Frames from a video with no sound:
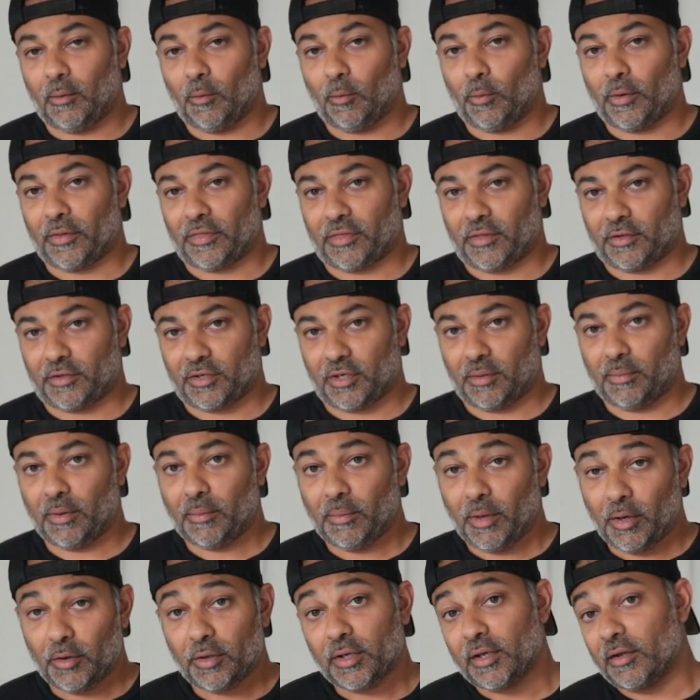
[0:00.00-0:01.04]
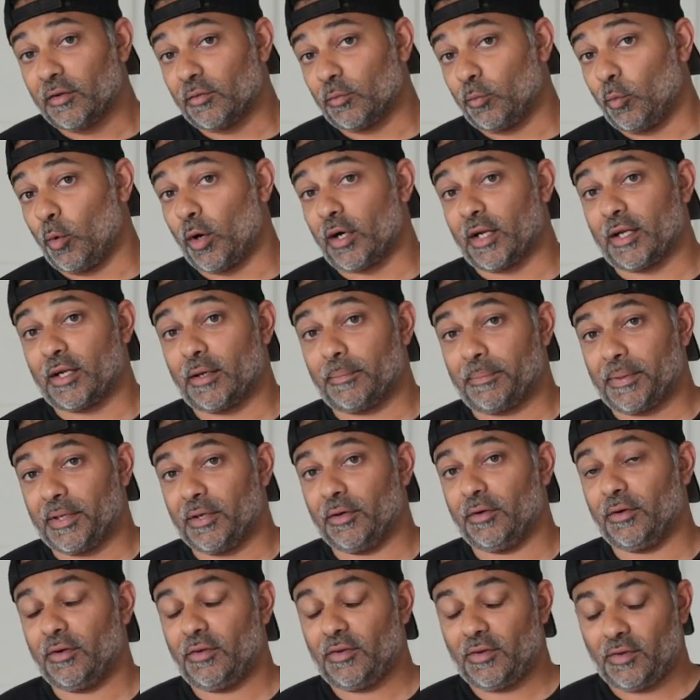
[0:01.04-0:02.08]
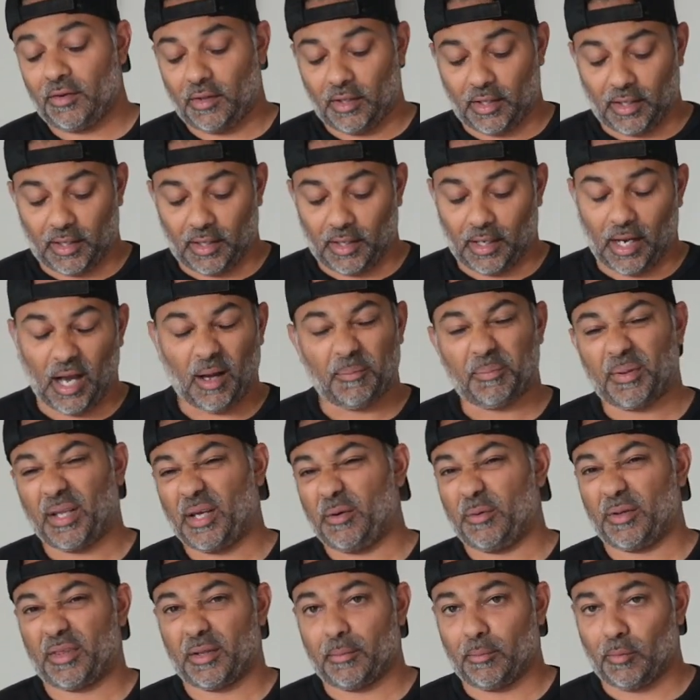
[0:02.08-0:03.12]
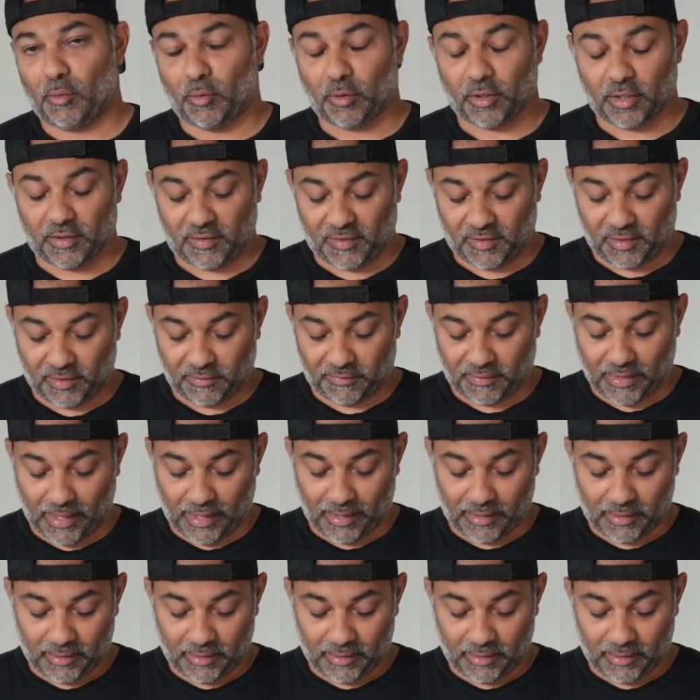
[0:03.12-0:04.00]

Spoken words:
with the turbo mode, is what it appears. I'll play with it more to see if